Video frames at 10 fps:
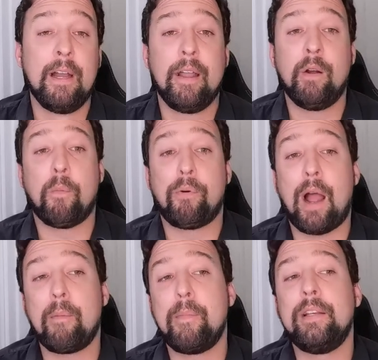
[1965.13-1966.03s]
It will
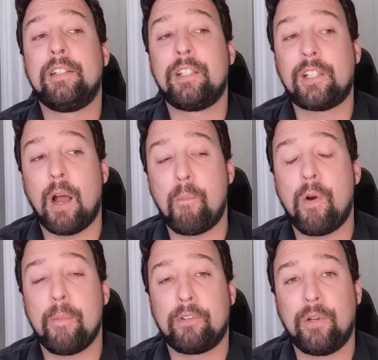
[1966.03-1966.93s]
probably be somewhere
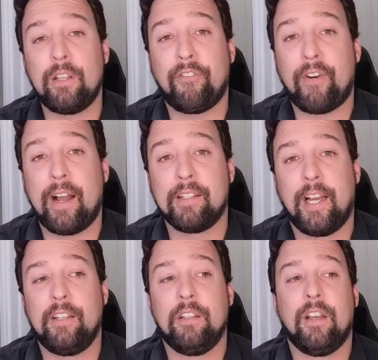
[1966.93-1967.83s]
between the file
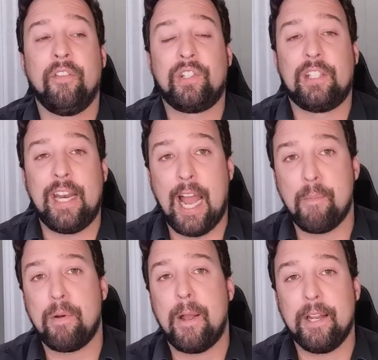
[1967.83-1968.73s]
sizes of
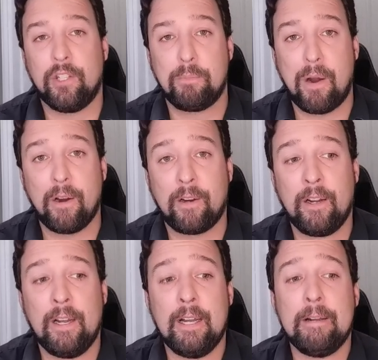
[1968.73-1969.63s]
Snap and Spark.
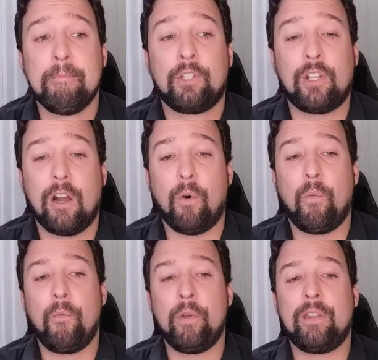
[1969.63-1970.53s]
So
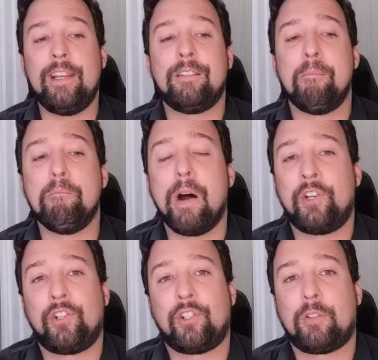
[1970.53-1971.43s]
with these
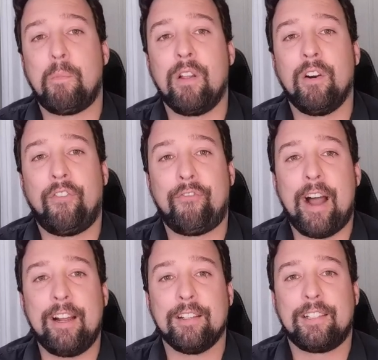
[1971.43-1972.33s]
much smaller
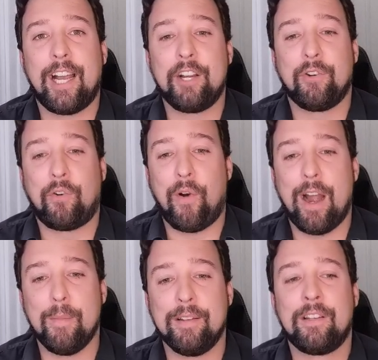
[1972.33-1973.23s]
file size
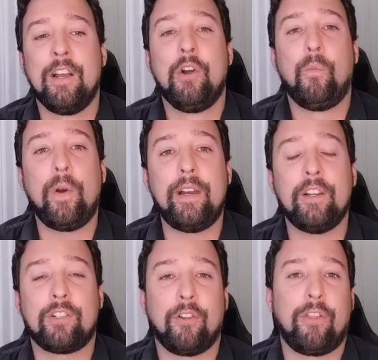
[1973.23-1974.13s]
requirements, we need to
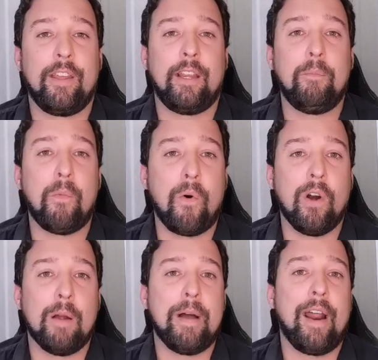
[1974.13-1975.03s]
start thinking
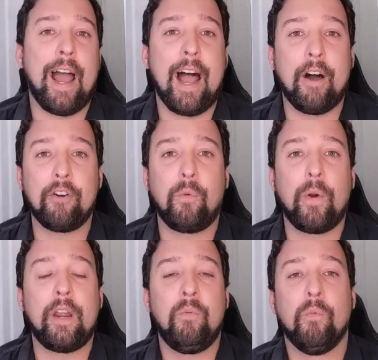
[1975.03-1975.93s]
more about how do
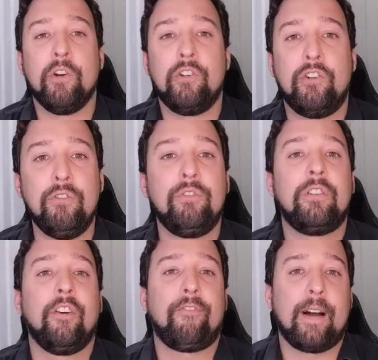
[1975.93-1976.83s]
we reduce
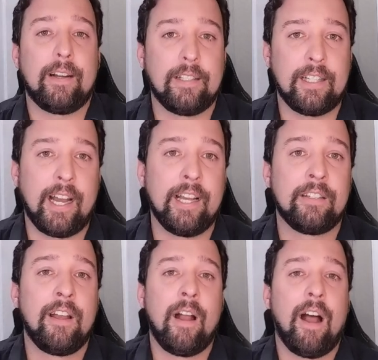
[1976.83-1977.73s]
the file size
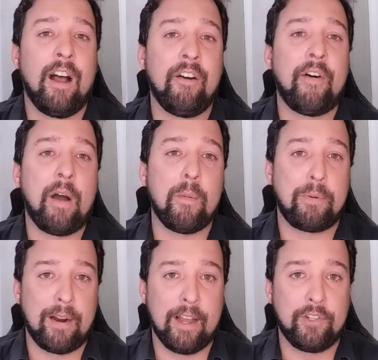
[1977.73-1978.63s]
of our
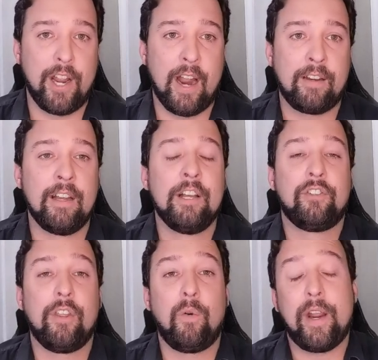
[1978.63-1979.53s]
project
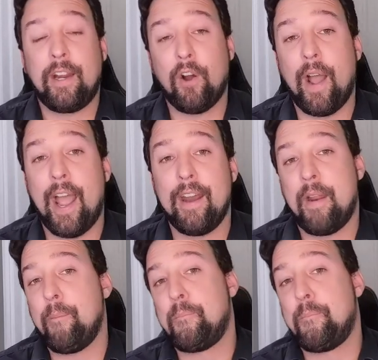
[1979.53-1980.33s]
so that we can go ahead and